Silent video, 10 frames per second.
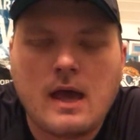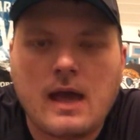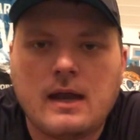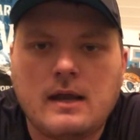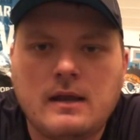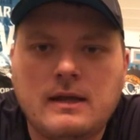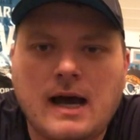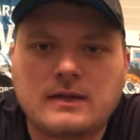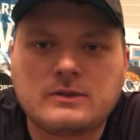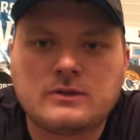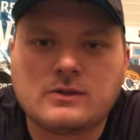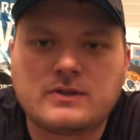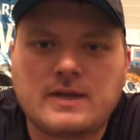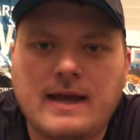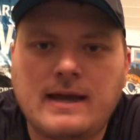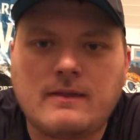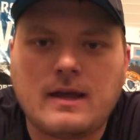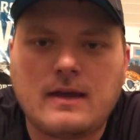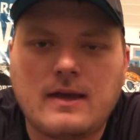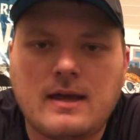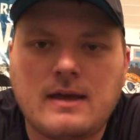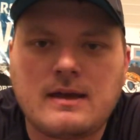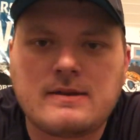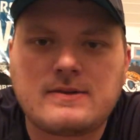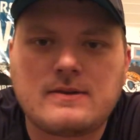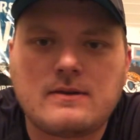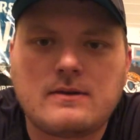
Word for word: And doctors are saying that his